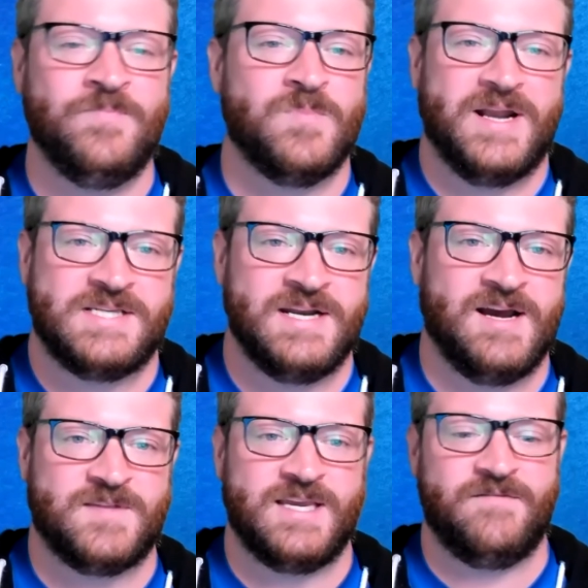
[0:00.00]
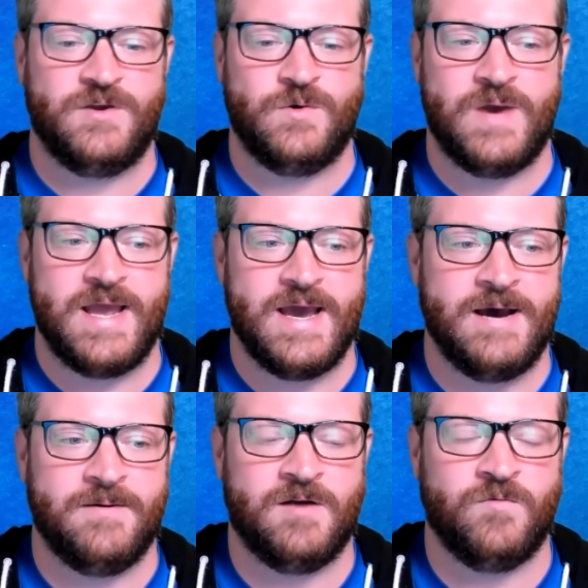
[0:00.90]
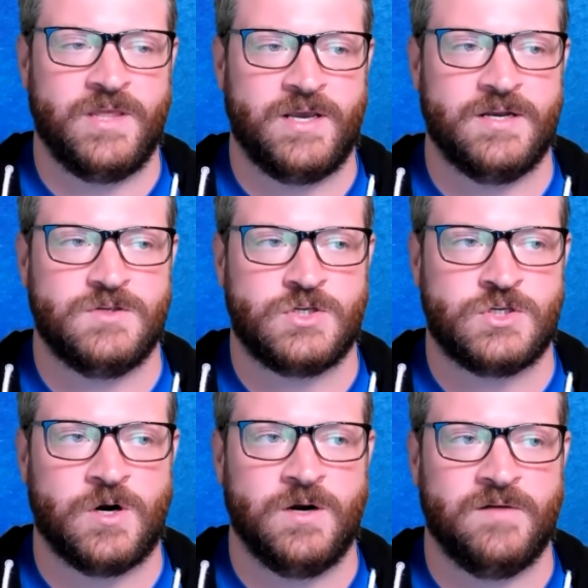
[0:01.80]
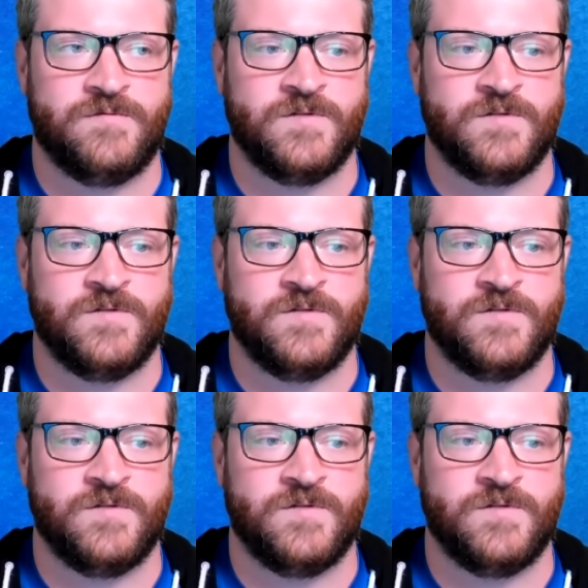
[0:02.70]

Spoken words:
but it's enough to give you a really good start of